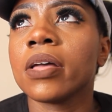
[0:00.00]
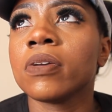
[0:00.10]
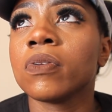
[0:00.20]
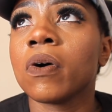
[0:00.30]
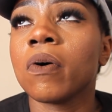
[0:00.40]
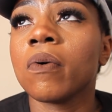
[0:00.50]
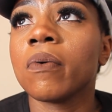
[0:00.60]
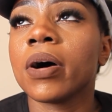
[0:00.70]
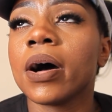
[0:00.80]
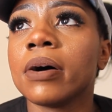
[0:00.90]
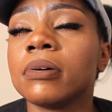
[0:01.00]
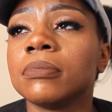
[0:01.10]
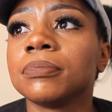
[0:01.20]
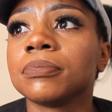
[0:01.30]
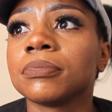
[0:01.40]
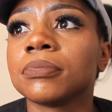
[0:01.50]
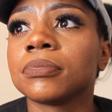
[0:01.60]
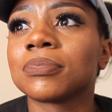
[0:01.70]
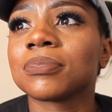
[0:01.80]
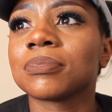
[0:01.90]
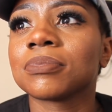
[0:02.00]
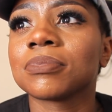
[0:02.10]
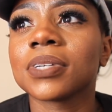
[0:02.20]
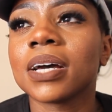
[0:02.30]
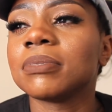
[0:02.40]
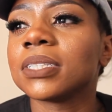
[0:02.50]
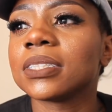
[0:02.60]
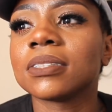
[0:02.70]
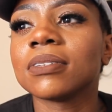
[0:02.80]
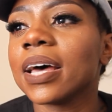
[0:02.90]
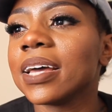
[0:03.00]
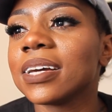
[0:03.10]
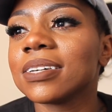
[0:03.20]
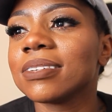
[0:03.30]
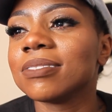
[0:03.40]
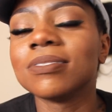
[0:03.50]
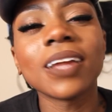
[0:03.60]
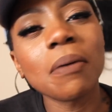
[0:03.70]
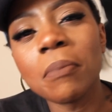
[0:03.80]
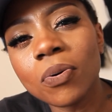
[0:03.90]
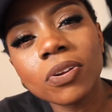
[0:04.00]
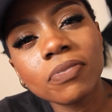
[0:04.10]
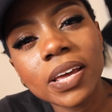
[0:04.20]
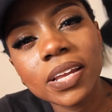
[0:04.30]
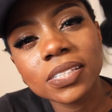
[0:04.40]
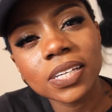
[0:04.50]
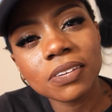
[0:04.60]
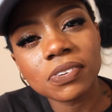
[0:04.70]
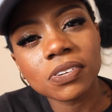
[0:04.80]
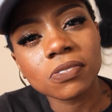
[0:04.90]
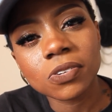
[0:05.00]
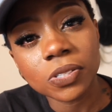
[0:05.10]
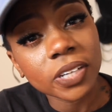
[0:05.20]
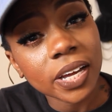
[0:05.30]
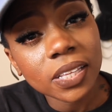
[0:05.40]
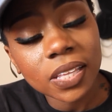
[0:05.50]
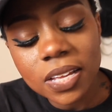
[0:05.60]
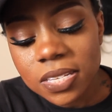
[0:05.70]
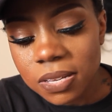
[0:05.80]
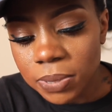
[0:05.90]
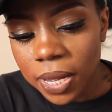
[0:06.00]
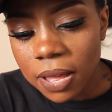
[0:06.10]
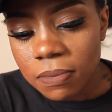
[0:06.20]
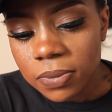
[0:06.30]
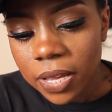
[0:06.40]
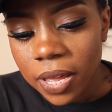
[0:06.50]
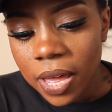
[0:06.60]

you know, I'm just like not motivated to even create things sometimes.